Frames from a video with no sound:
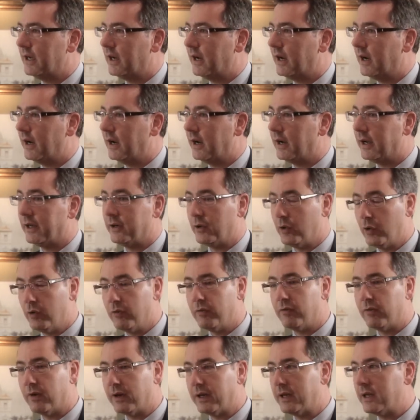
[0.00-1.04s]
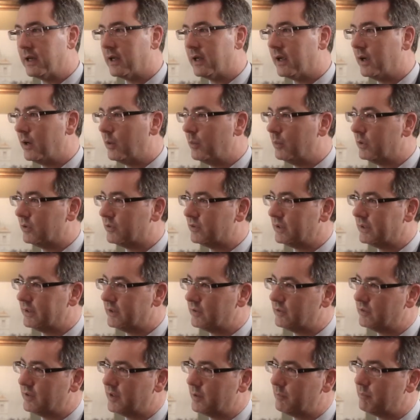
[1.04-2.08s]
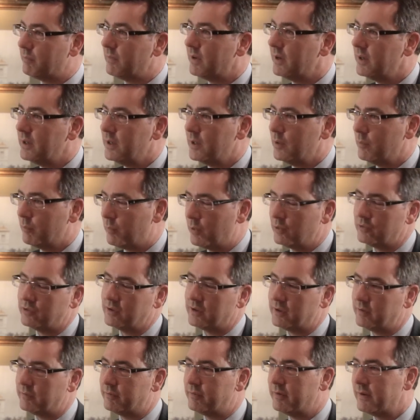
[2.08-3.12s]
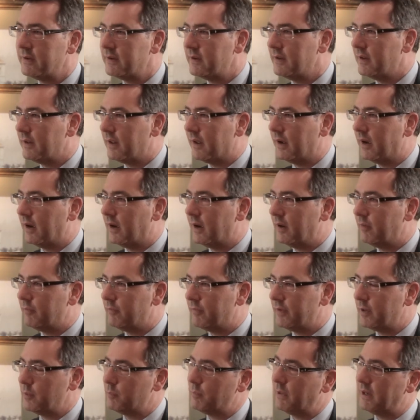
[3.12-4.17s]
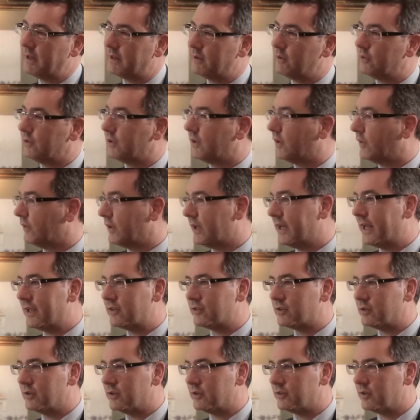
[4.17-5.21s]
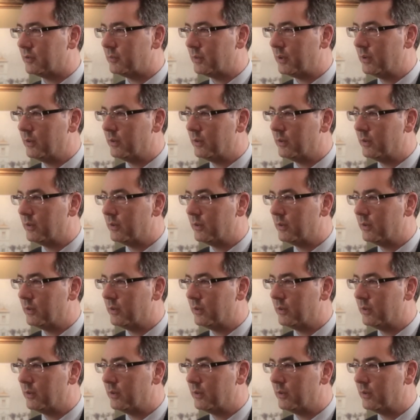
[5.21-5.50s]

uh, and hopefully uh, we'll see the same positive uh, feedback on, on the next course that we